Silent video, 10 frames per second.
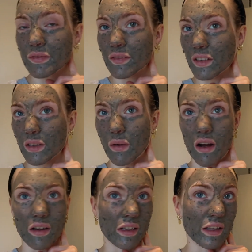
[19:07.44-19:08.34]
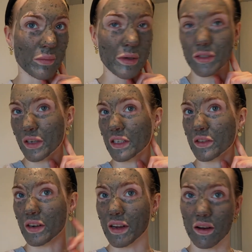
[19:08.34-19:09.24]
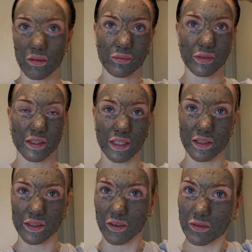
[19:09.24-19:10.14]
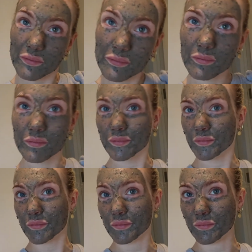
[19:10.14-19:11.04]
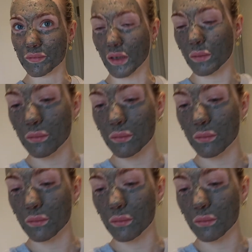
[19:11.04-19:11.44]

fully aware I look a little bit strange right now. Let's take this off. Nope,